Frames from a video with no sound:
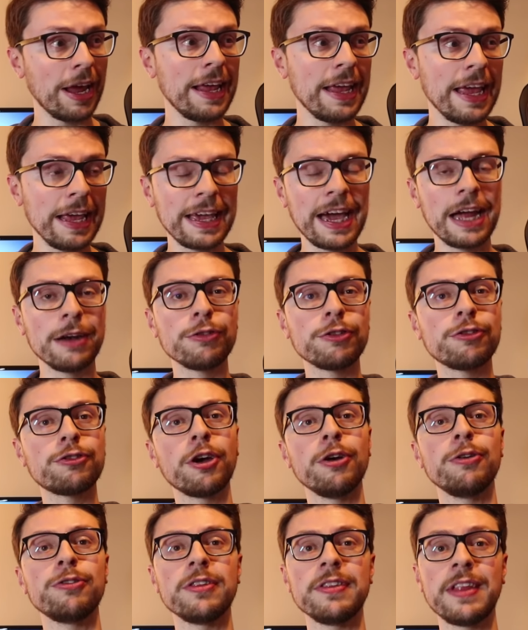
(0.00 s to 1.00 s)
It kind of just
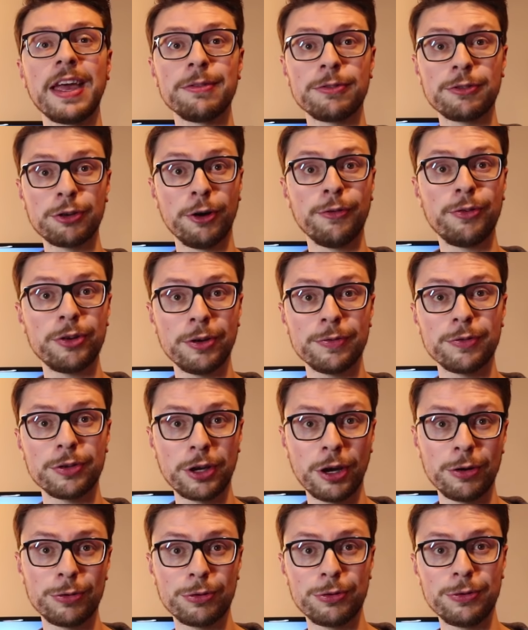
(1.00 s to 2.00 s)
shows that they were tough enough to
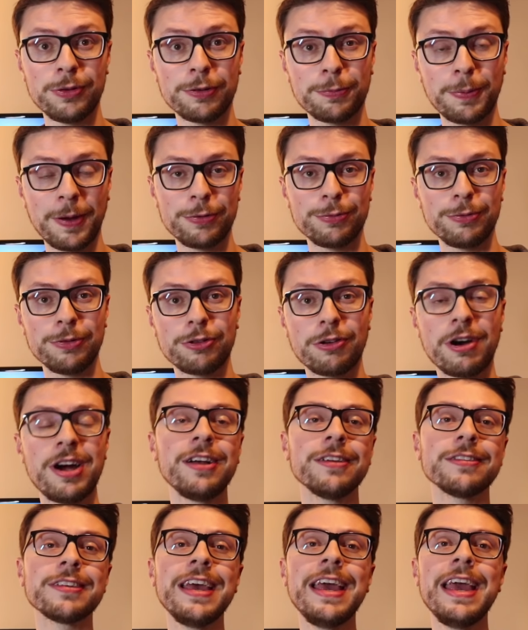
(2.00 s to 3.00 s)
go through the Space Marine
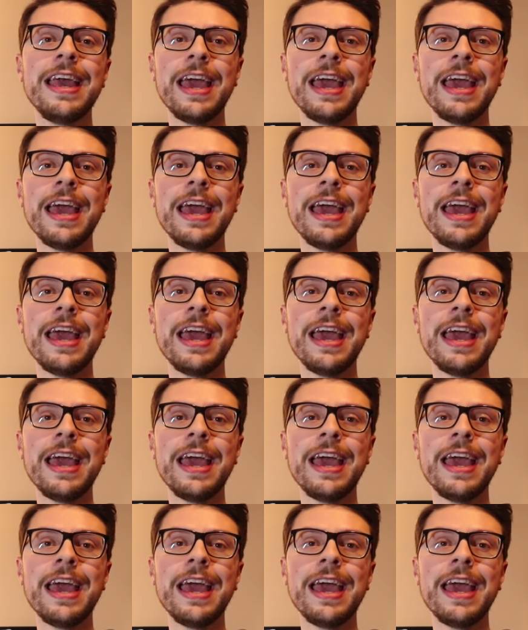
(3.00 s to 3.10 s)
trials,